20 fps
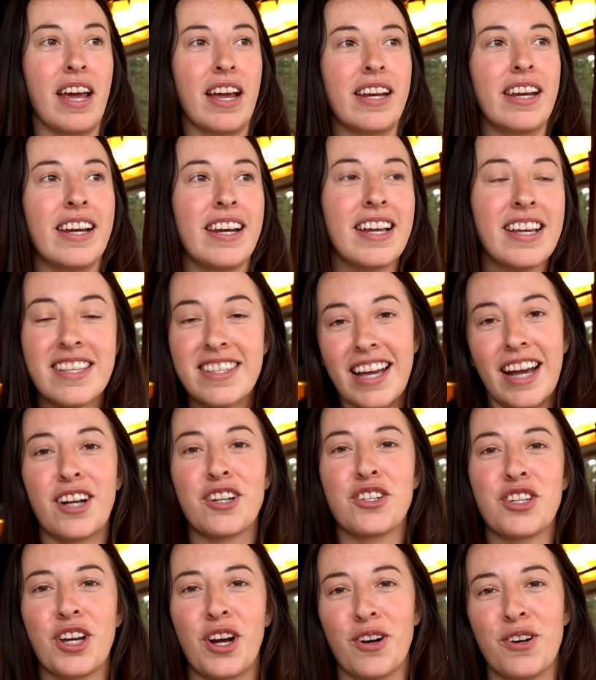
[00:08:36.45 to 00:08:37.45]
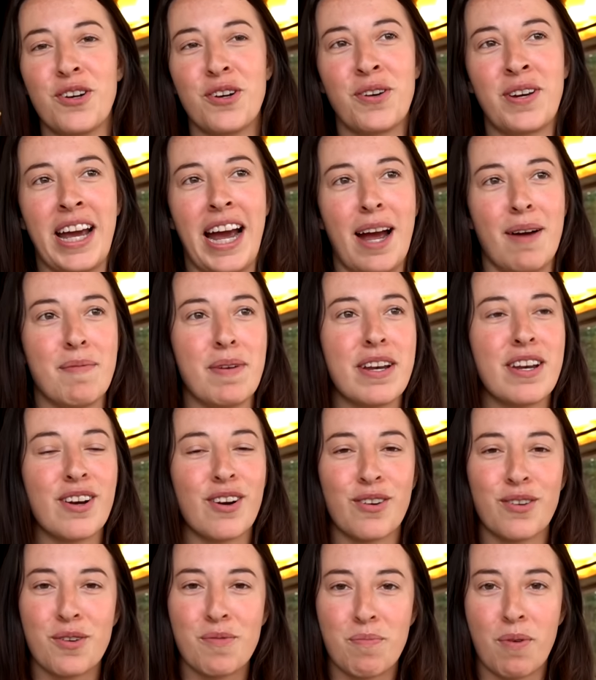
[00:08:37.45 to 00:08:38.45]
And it is actually our new cabin and
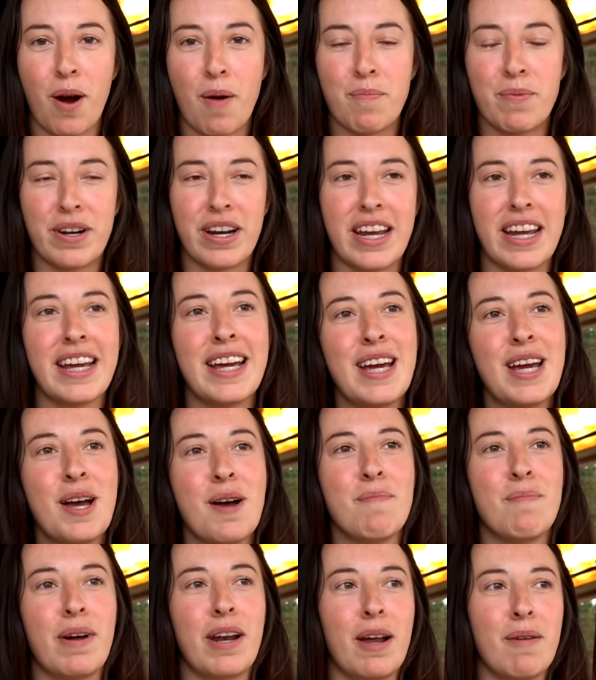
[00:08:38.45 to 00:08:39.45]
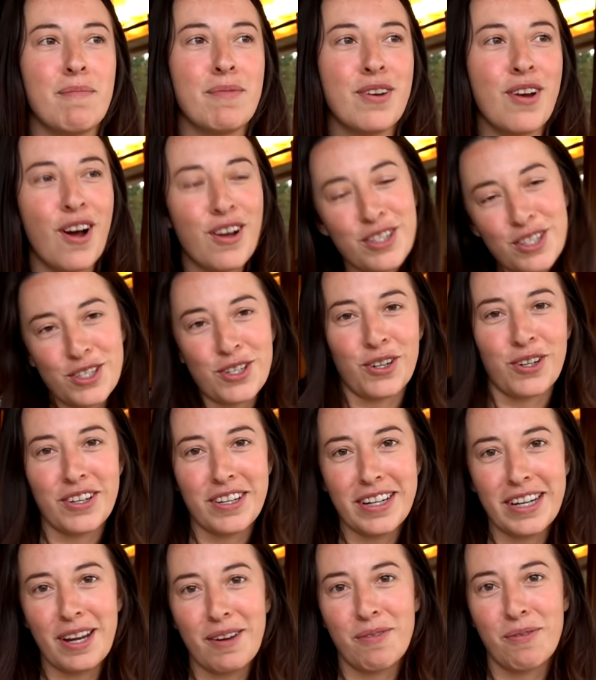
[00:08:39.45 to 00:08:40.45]
our new property, but I'm not
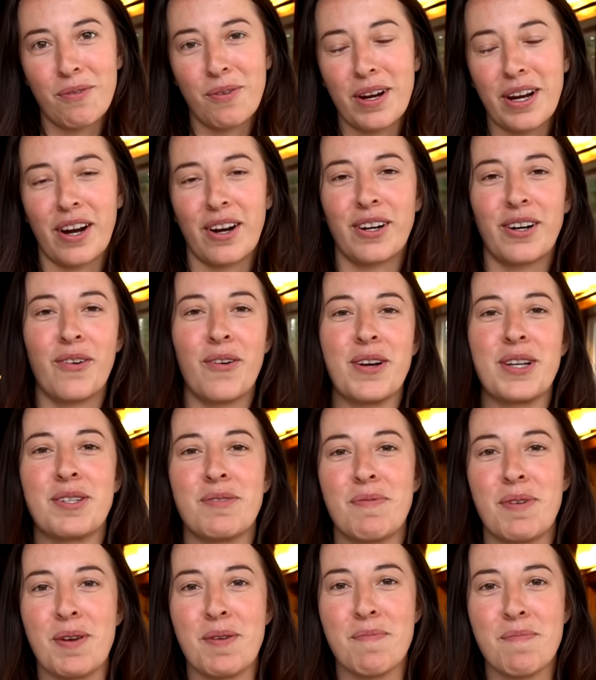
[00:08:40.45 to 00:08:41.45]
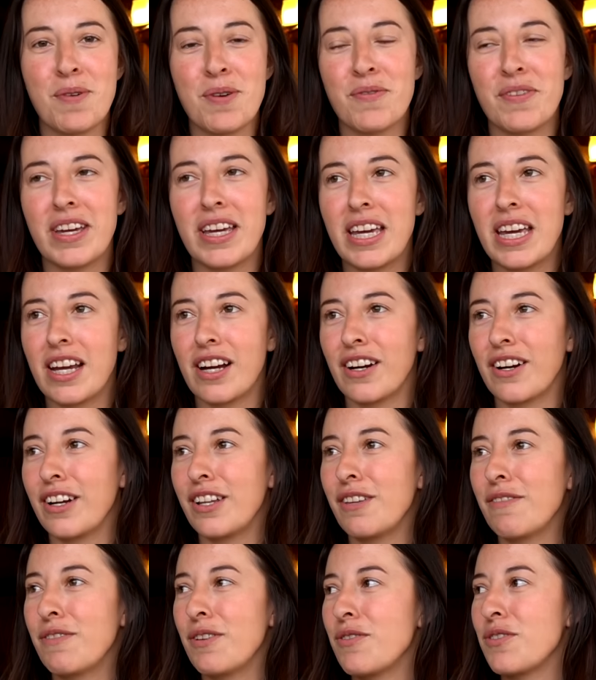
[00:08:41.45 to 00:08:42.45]
certain if we are going to be moving here
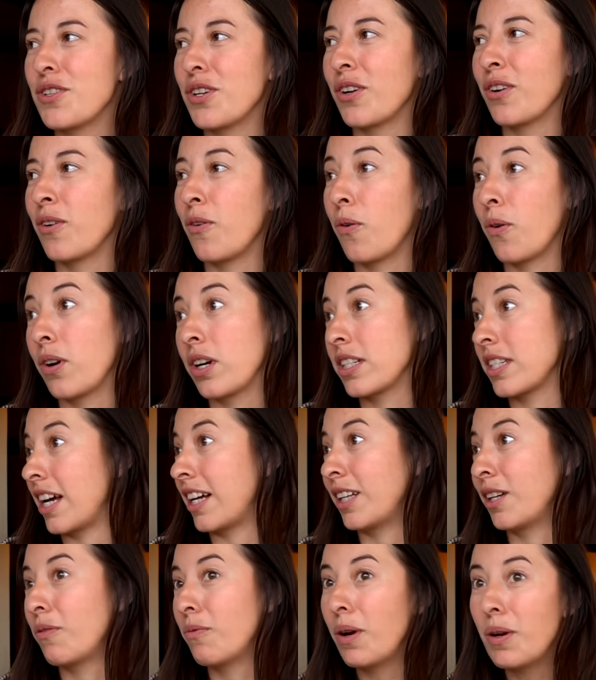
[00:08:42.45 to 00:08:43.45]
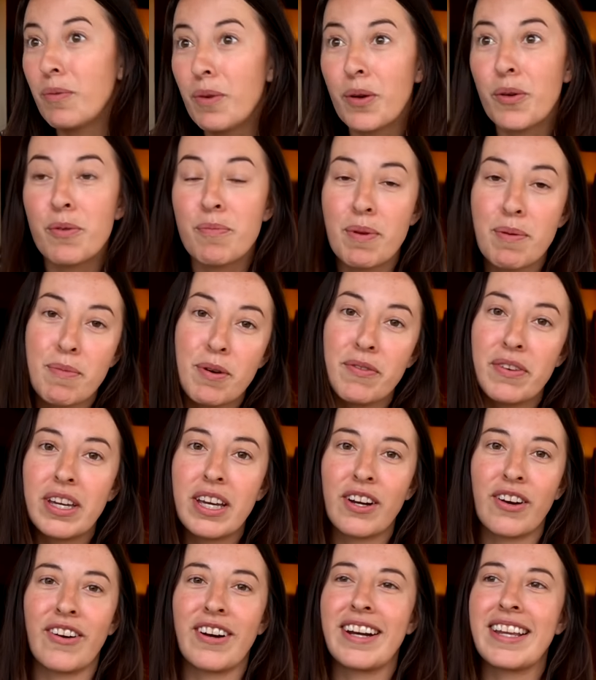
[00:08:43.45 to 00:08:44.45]
in the future or exactly when we would be moving
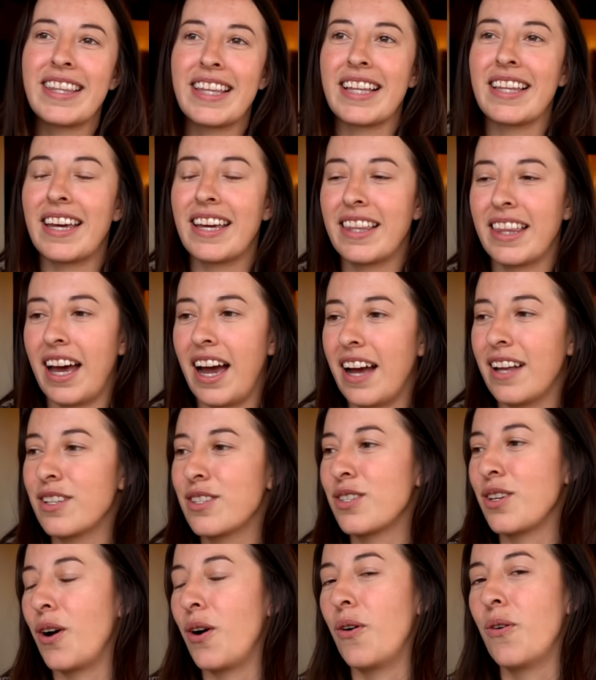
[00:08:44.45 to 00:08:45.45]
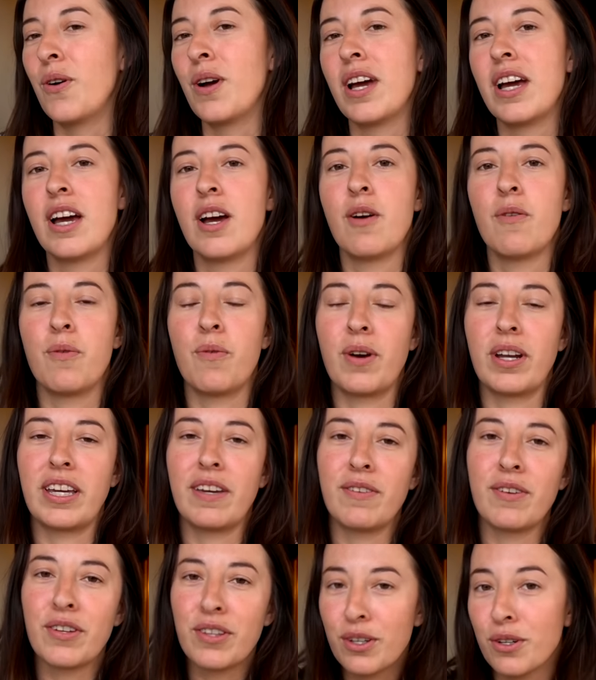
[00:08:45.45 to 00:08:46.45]
here or anything like that. So I want to
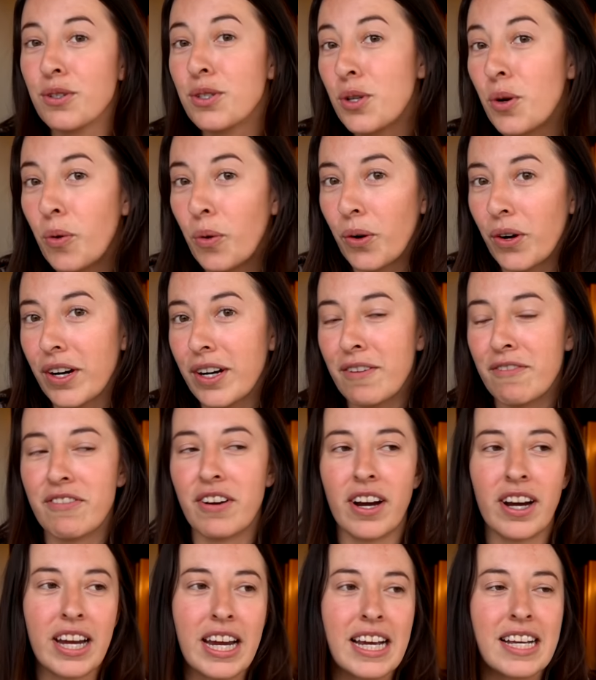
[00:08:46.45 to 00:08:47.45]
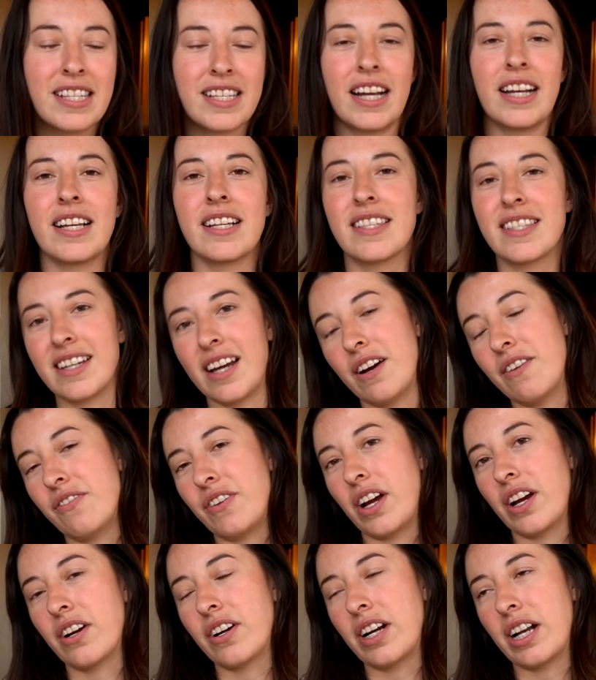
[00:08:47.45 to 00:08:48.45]
give you a little tour, very exciting stuff.
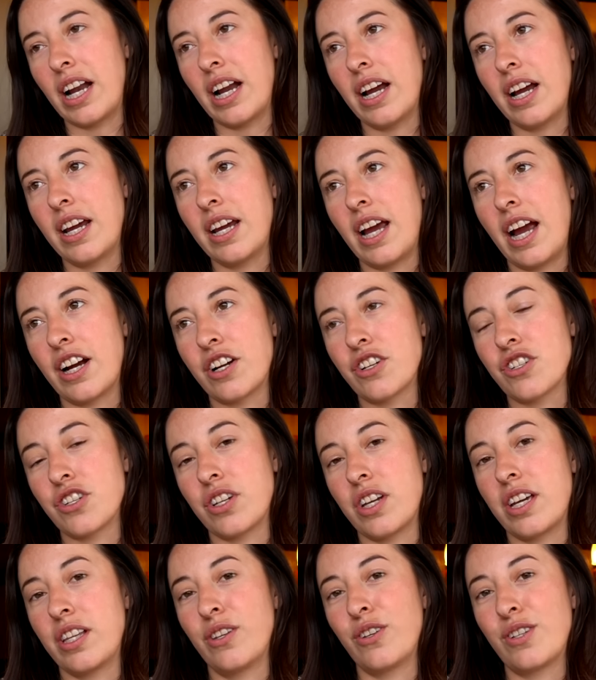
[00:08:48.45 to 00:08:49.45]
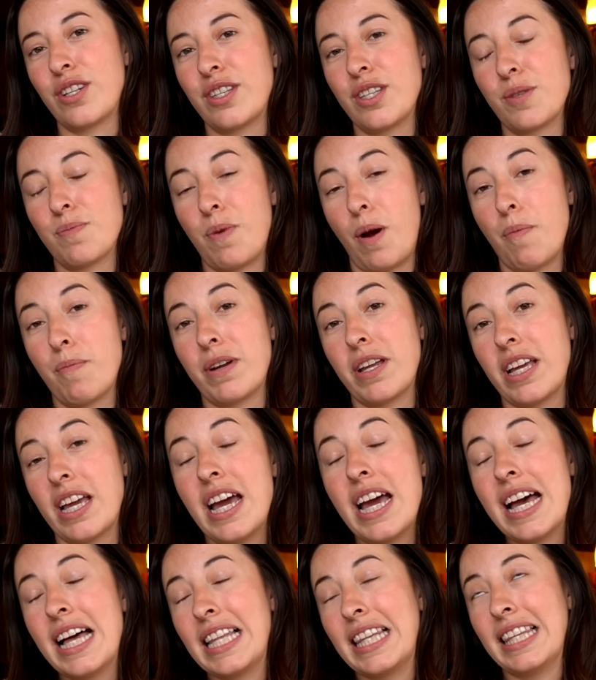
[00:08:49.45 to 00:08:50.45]
Eric and I actually looked at this property
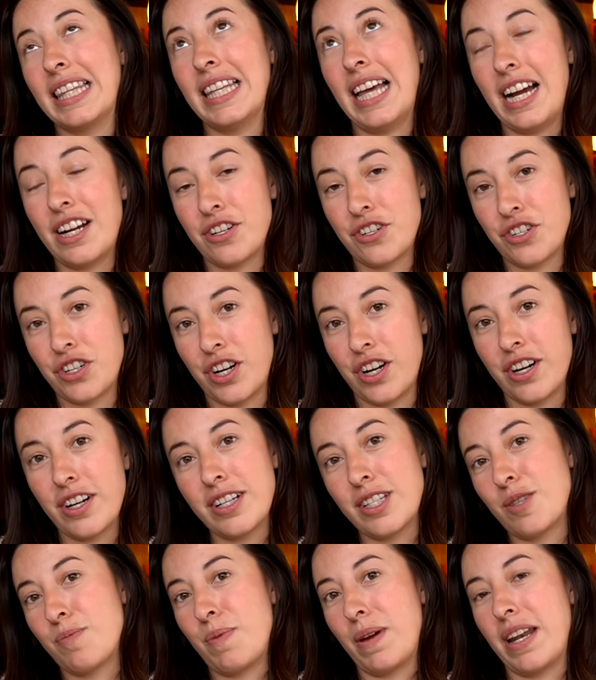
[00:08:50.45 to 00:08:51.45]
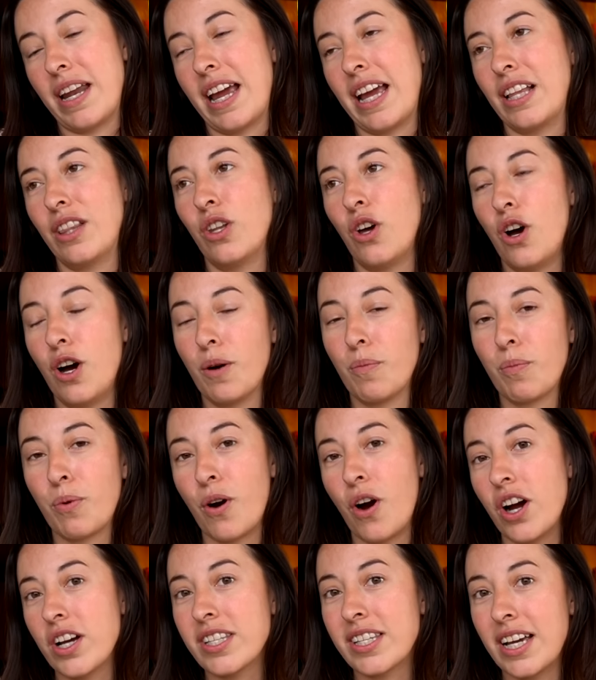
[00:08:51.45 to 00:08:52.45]
last year. It's been a long
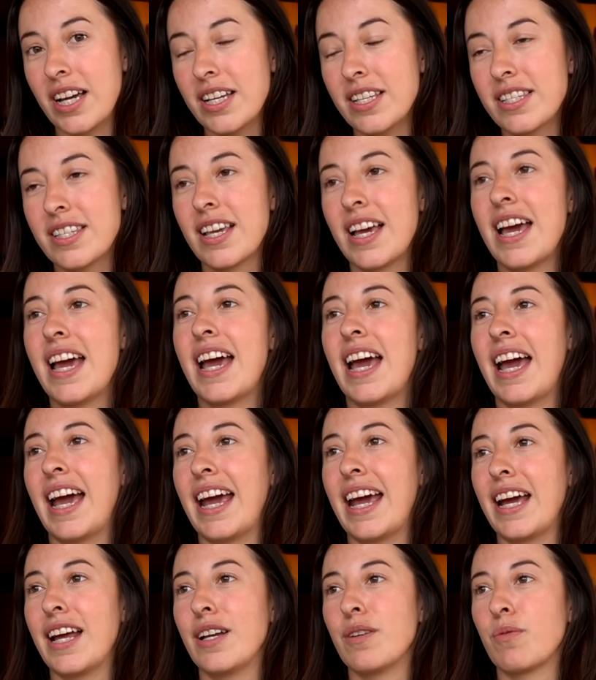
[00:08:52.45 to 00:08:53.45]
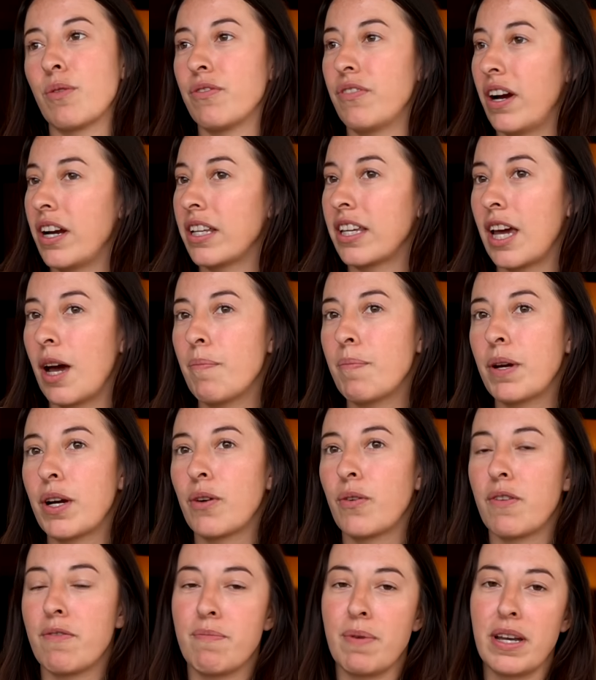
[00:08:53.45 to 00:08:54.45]
process and we're finally up
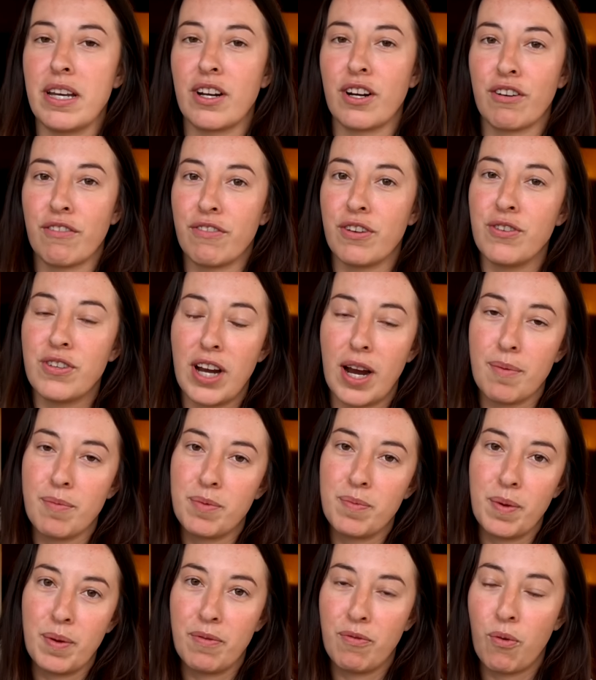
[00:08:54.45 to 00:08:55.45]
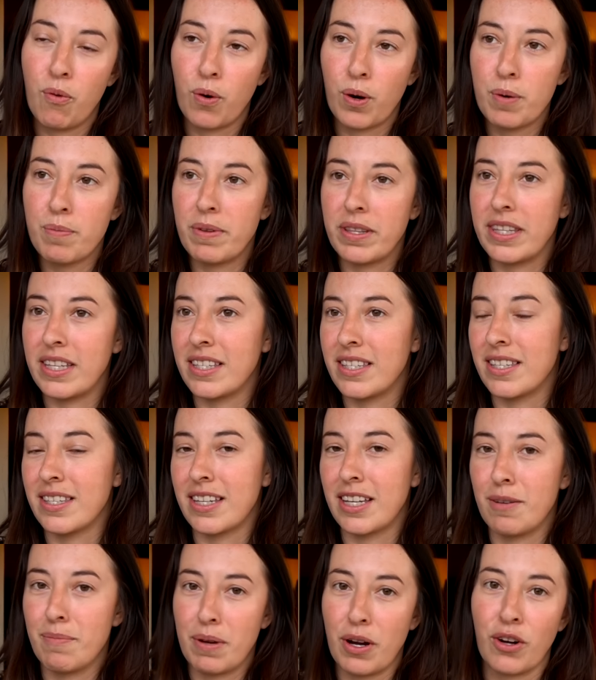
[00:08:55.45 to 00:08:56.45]
here. We've been here a few times before, but this is
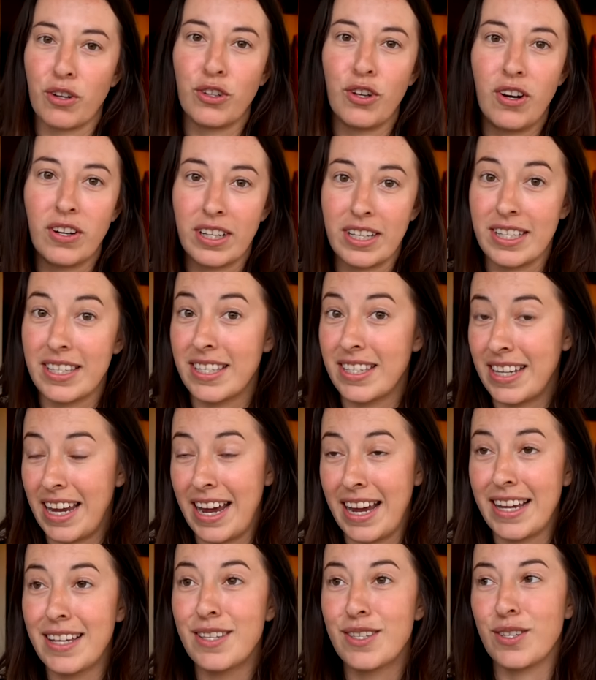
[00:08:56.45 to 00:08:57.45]
going to be our longest stay.